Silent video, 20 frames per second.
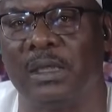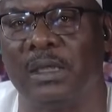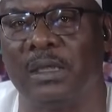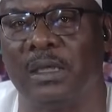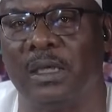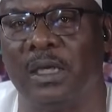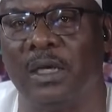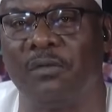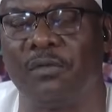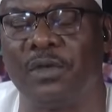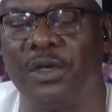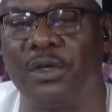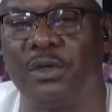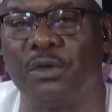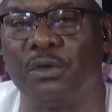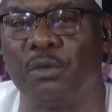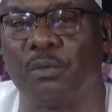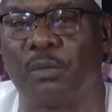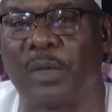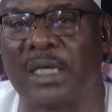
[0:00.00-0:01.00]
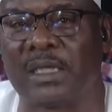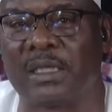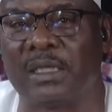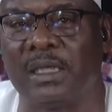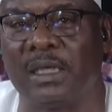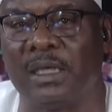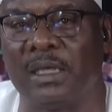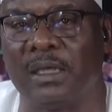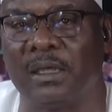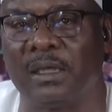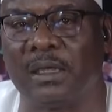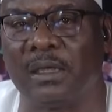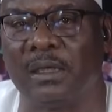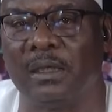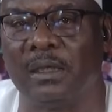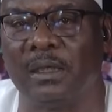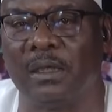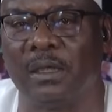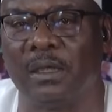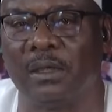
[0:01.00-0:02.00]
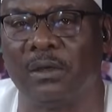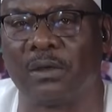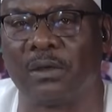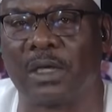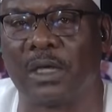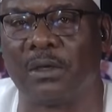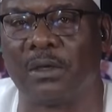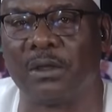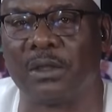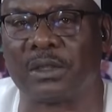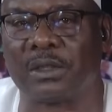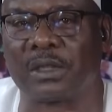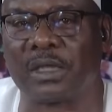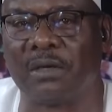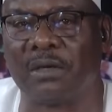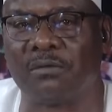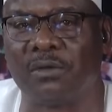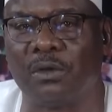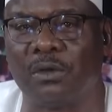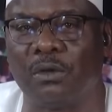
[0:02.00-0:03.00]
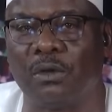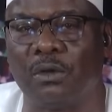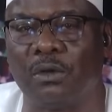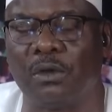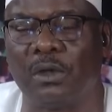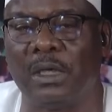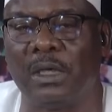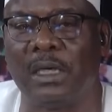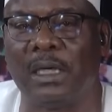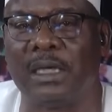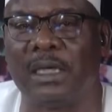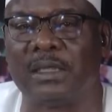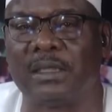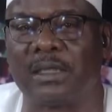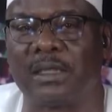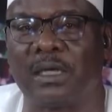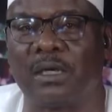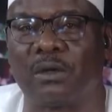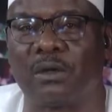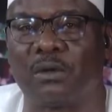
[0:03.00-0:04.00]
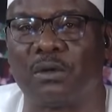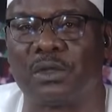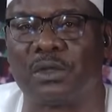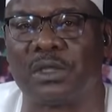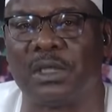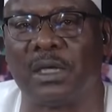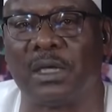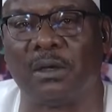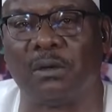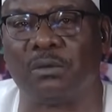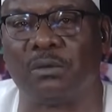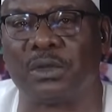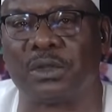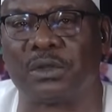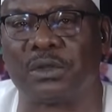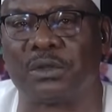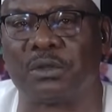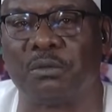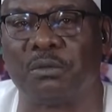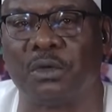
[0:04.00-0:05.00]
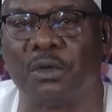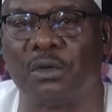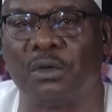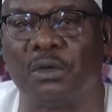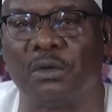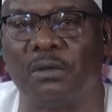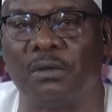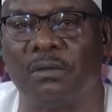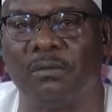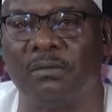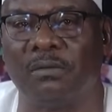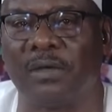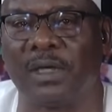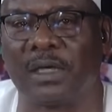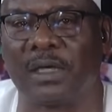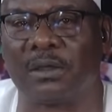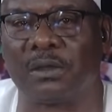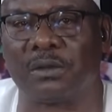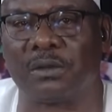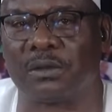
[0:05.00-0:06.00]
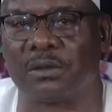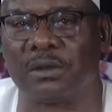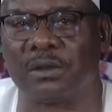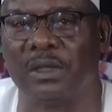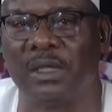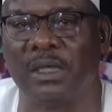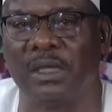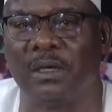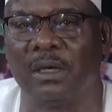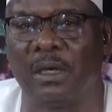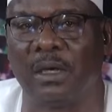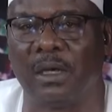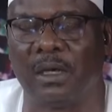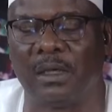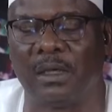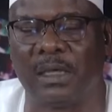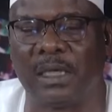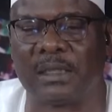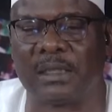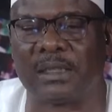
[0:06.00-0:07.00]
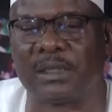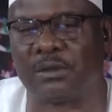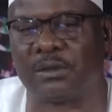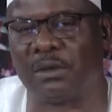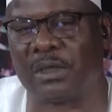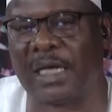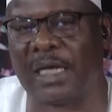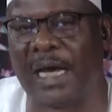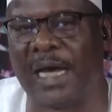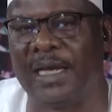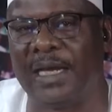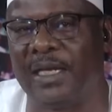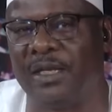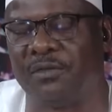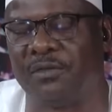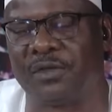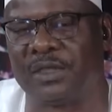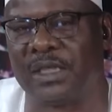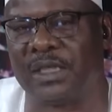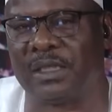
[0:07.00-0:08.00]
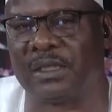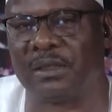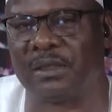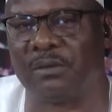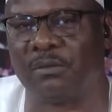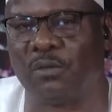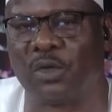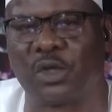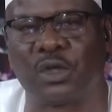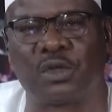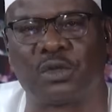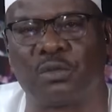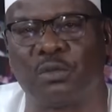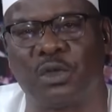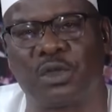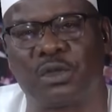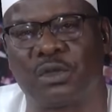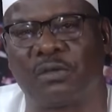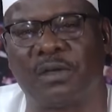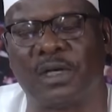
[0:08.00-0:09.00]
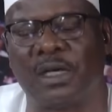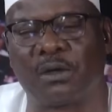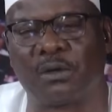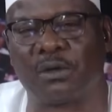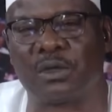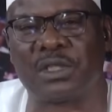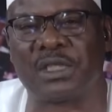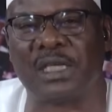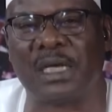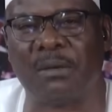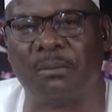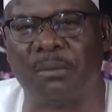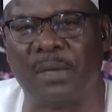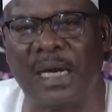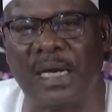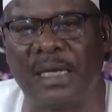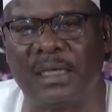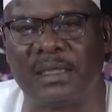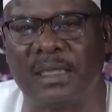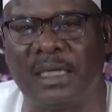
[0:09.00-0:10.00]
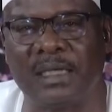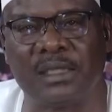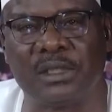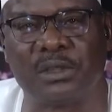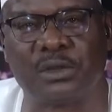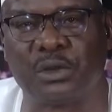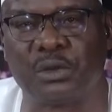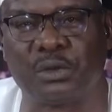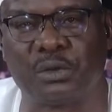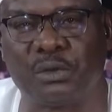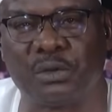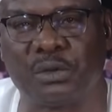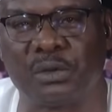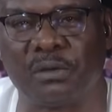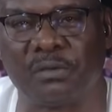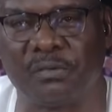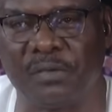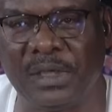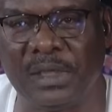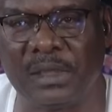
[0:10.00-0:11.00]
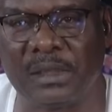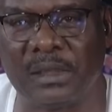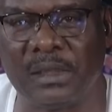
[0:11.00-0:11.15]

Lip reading: even you personally, you cannot travel on Nigerian roads now with small vehicles, and that is not high lifted, because most of our roads are bad. That is the truth of it.